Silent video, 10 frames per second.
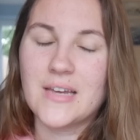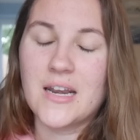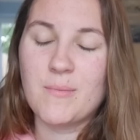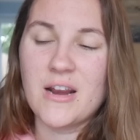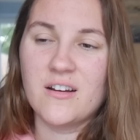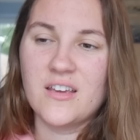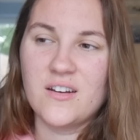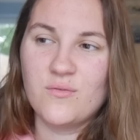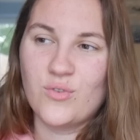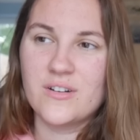An
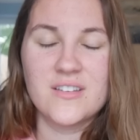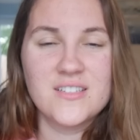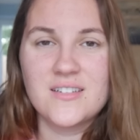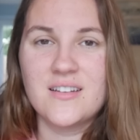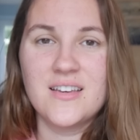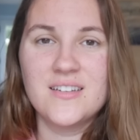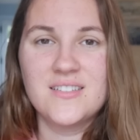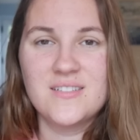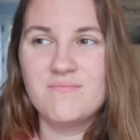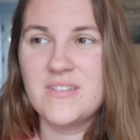American would listen to
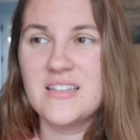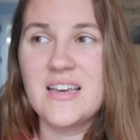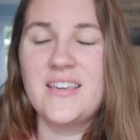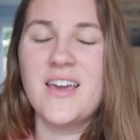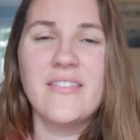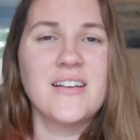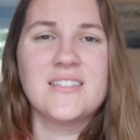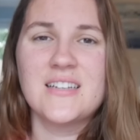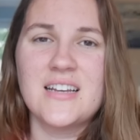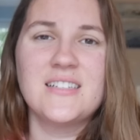this and be like, yeah,
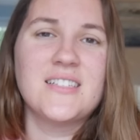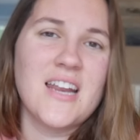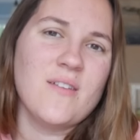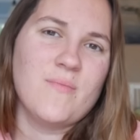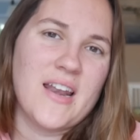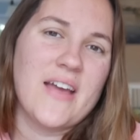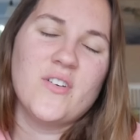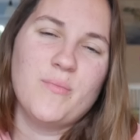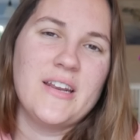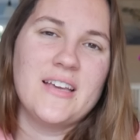that's a nice statement.
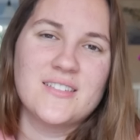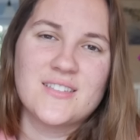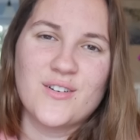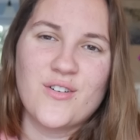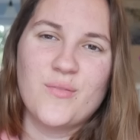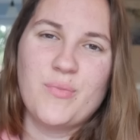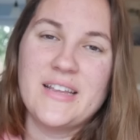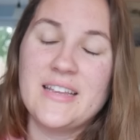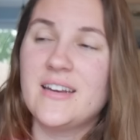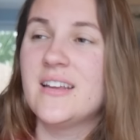Everybody gets their own
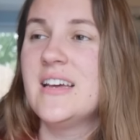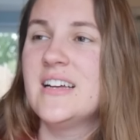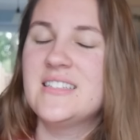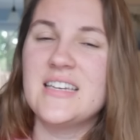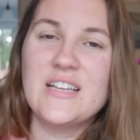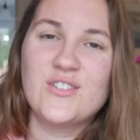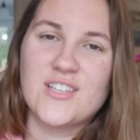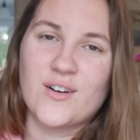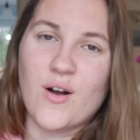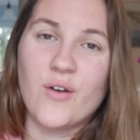opinion, to each
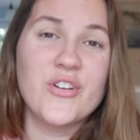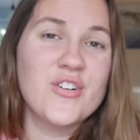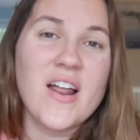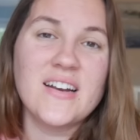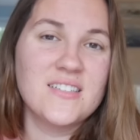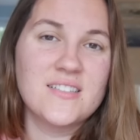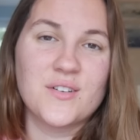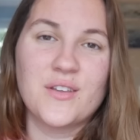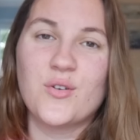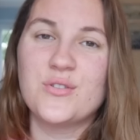their own. They're not
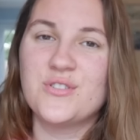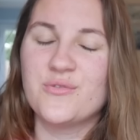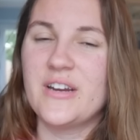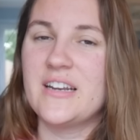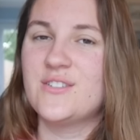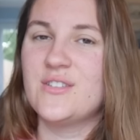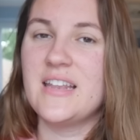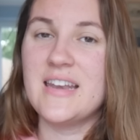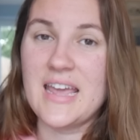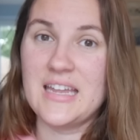necessarily going to read into
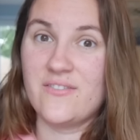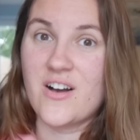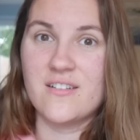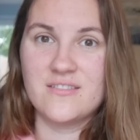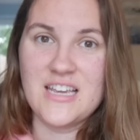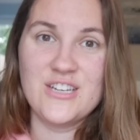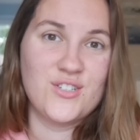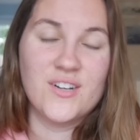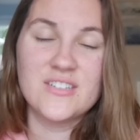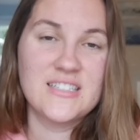the negative
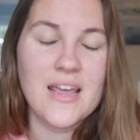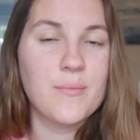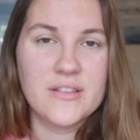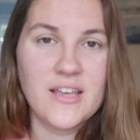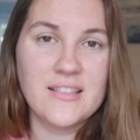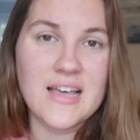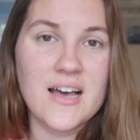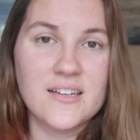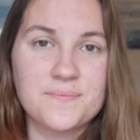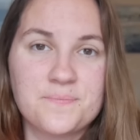connotation of a statement like
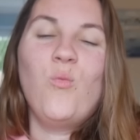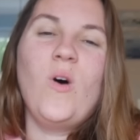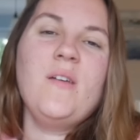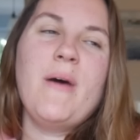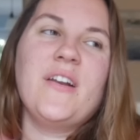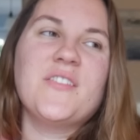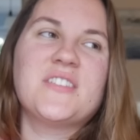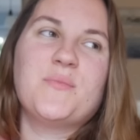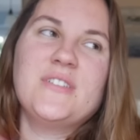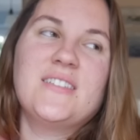that. What about if
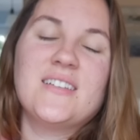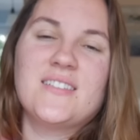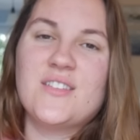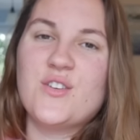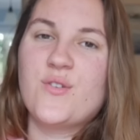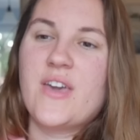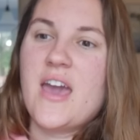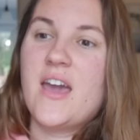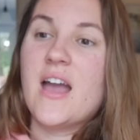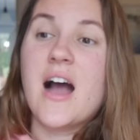someone says in the U
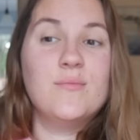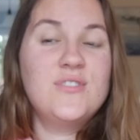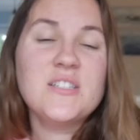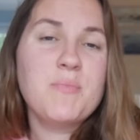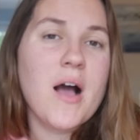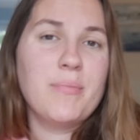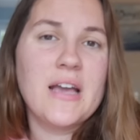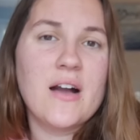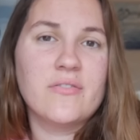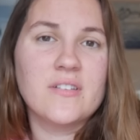K, I'm just popping
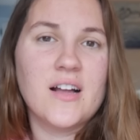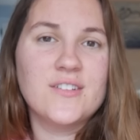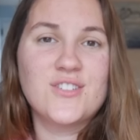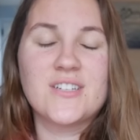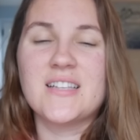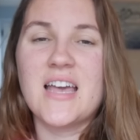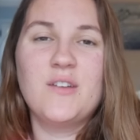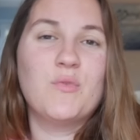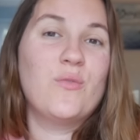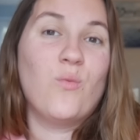out for lunch, does
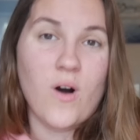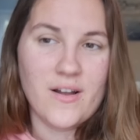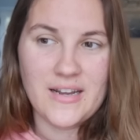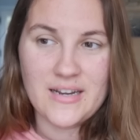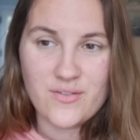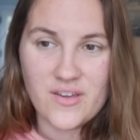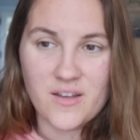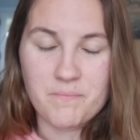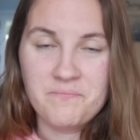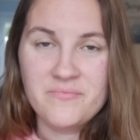anyone want
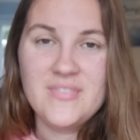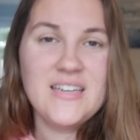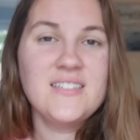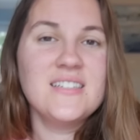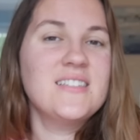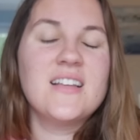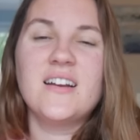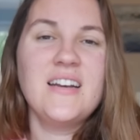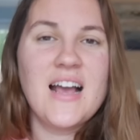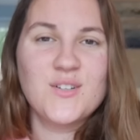anything? This is
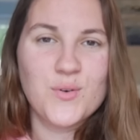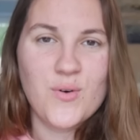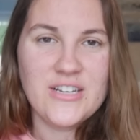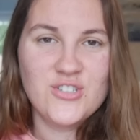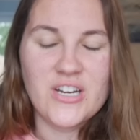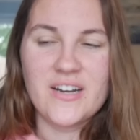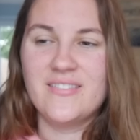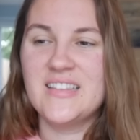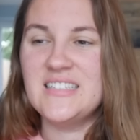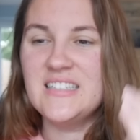not an actual question.
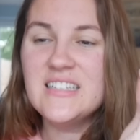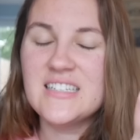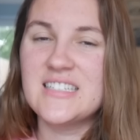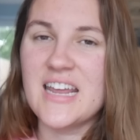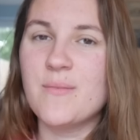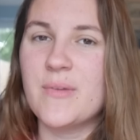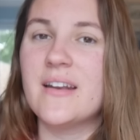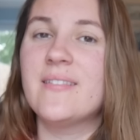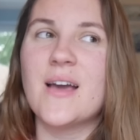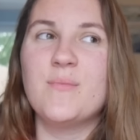This is a
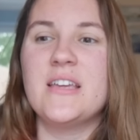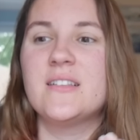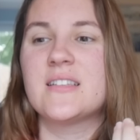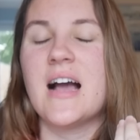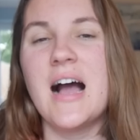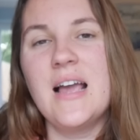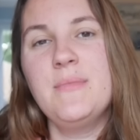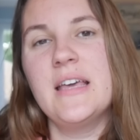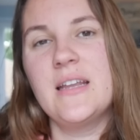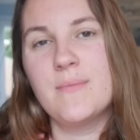statement that means
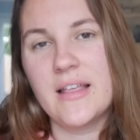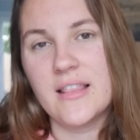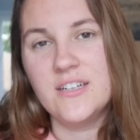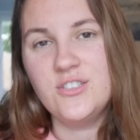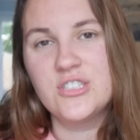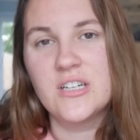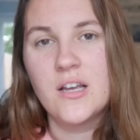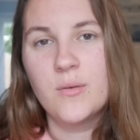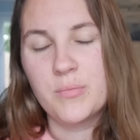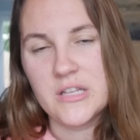I'm getting my lunch,
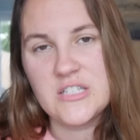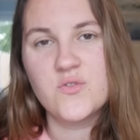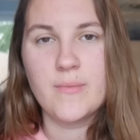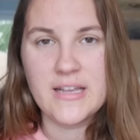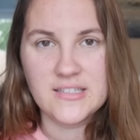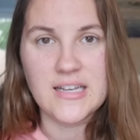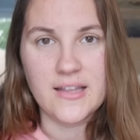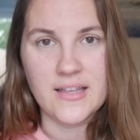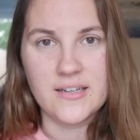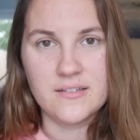please remain
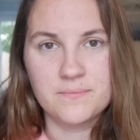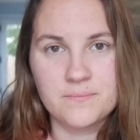silent.